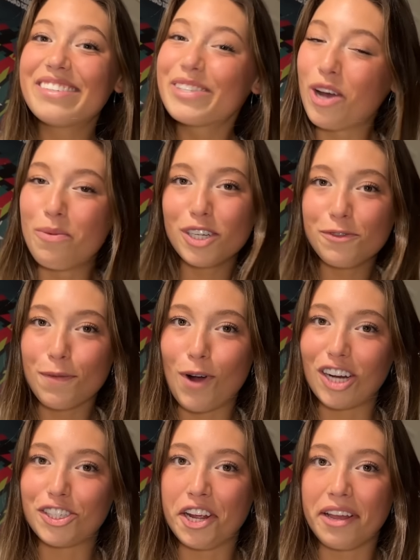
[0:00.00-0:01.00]
so much for
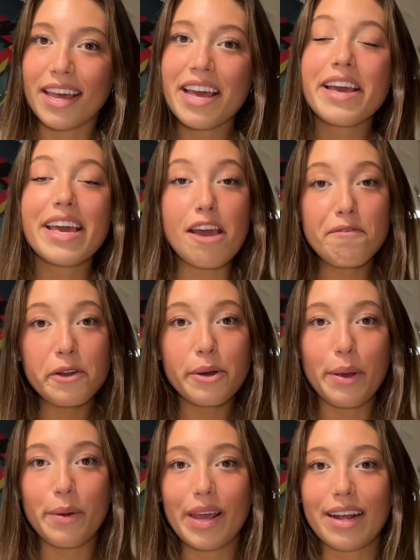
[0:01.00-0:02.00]
watching. If you're
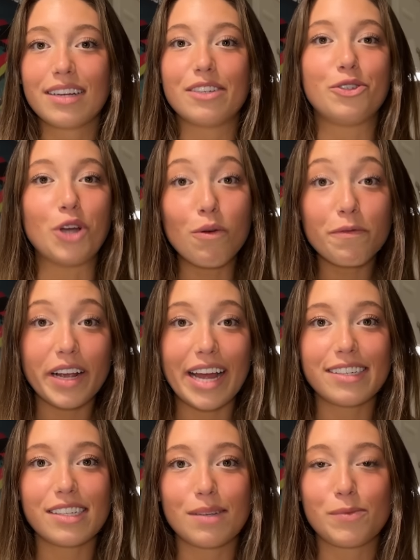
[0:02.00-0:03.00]
new here, don't
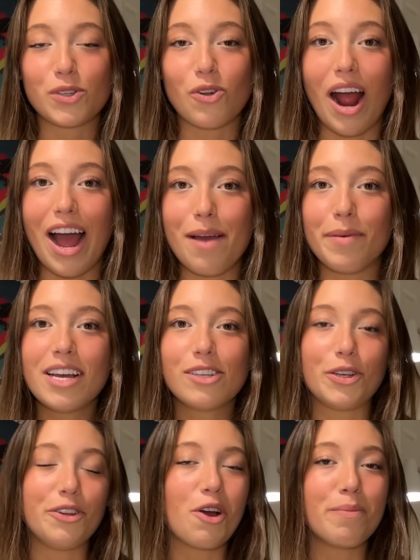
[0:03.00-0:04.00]
forget to subscribe
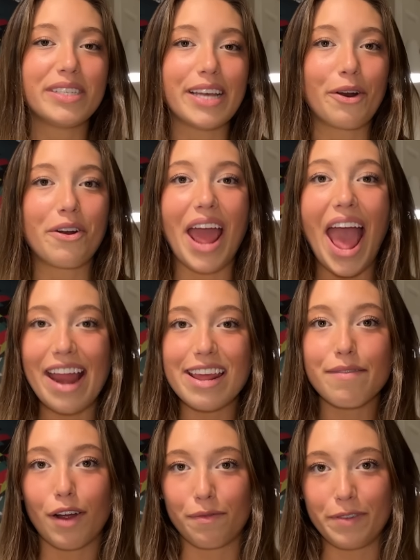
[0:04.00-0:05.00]
so you don't miss out on
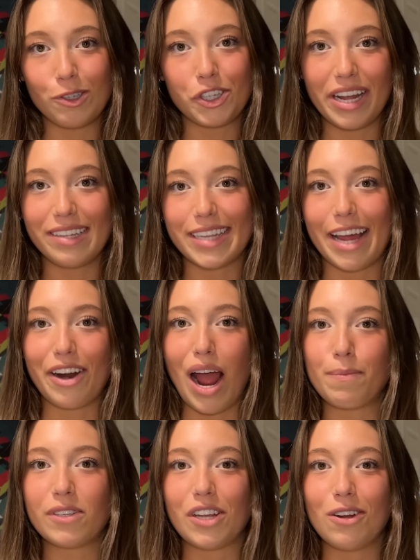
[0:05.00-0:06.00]
any of our future Insider
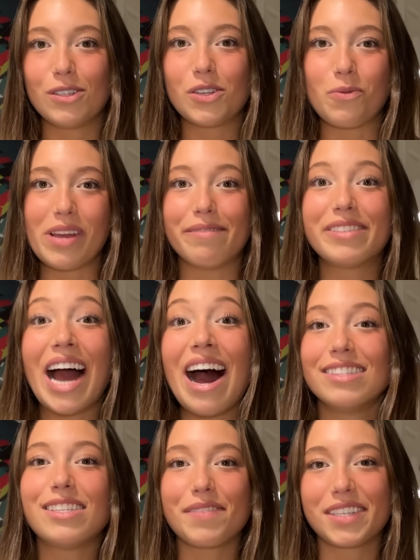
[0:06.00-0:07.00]
episodes. We have
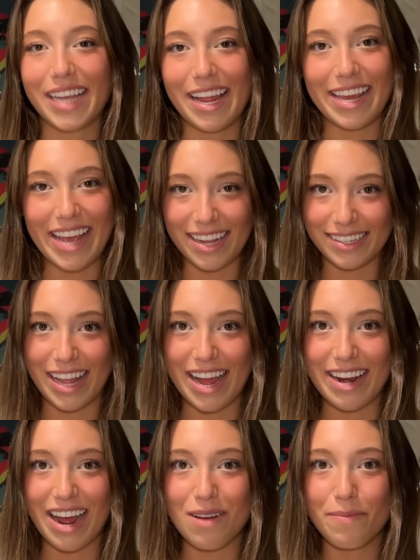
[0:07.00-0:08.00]
tons of exciting guests
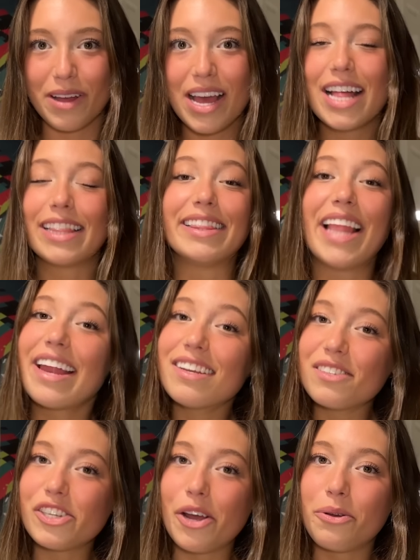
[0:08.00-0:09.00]
lined up. Let
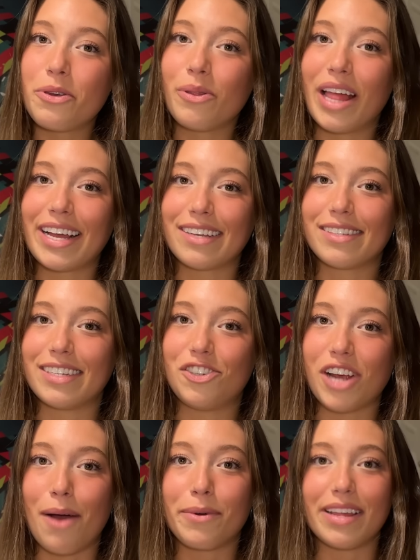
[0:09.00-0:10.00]
us know who you'd like us to
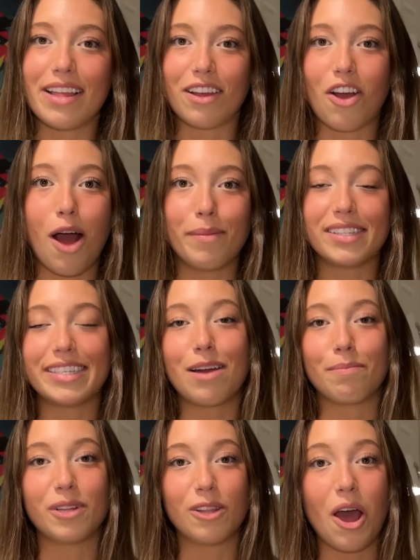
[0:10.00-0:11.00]
chat with in the comments
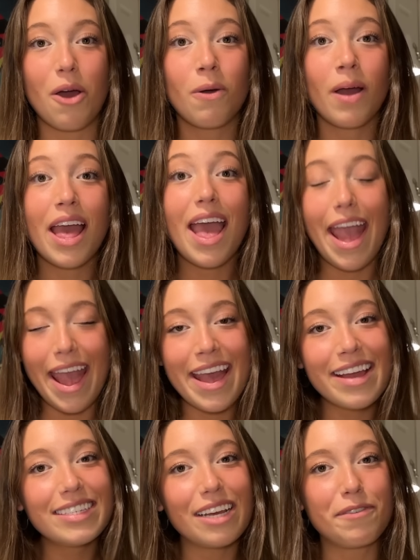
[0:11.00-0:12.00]
down below.
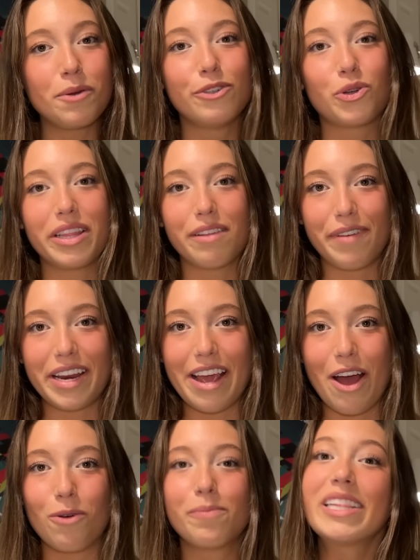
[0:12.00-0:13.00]
And if you enjoyed the
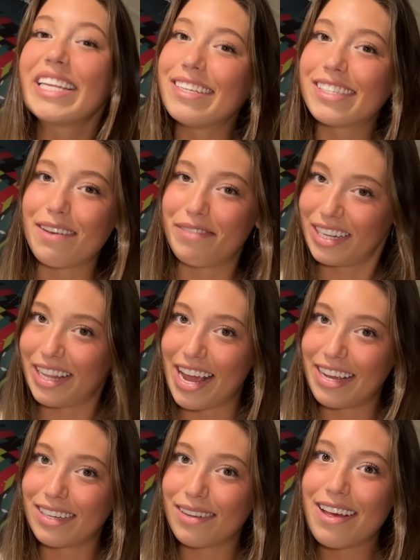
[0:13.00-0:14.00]
video, please give it a
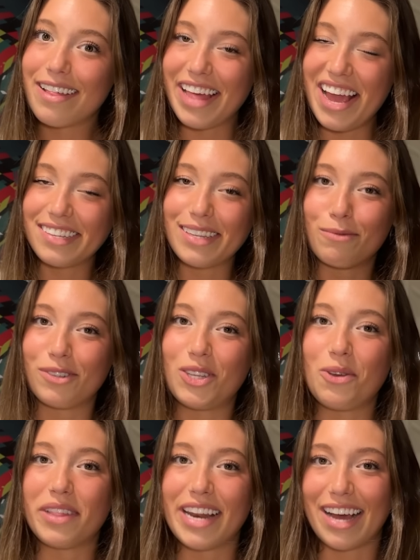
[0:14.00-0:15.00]
like. Thanks, and we'll
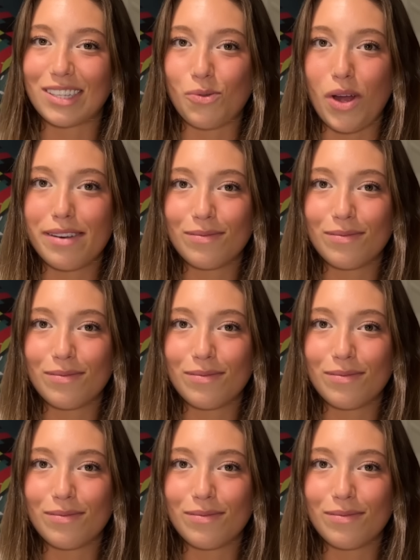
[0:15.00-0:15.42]
see you in the next one.